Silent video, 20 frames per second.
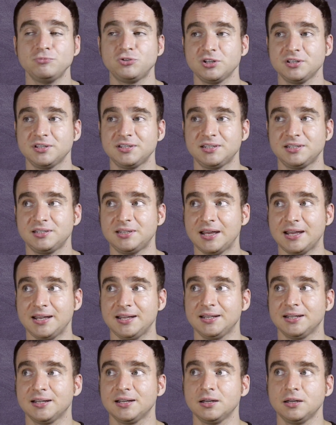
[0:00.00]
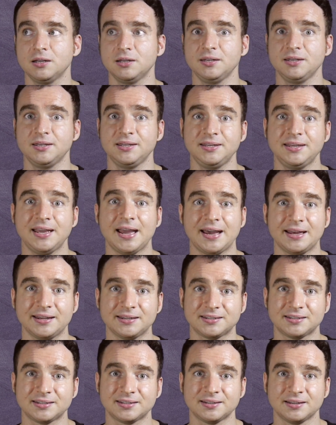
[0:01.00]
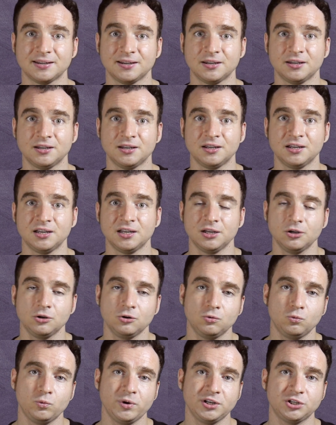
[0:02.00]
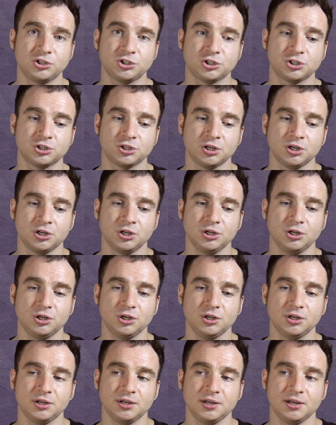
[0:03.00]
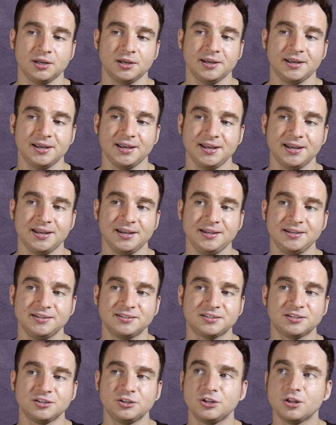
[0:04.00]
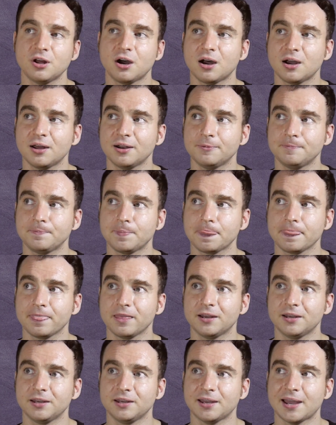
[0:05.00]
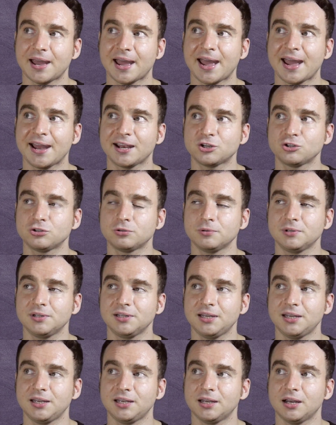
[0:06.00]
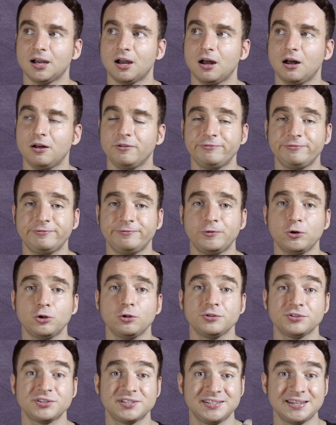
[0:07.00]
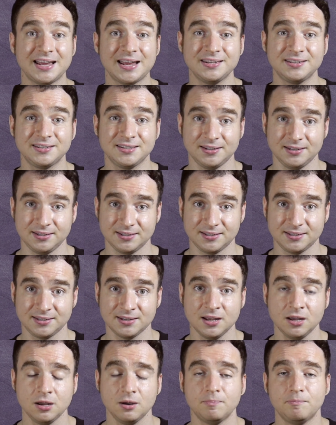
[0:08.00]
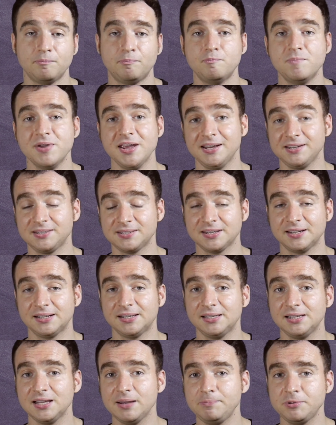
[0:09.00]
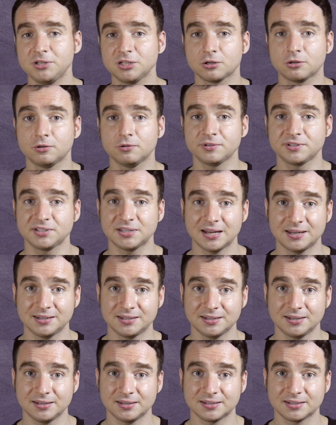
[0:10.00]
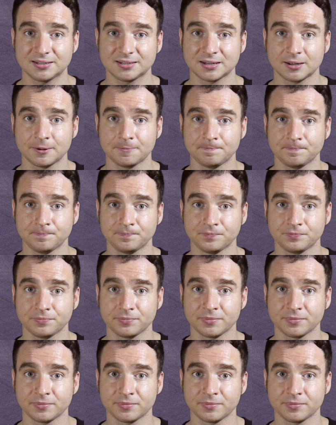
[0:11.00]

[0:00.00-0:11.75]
I'm just saying, yes, which is not actually a full sentence. It's an elliptical sentence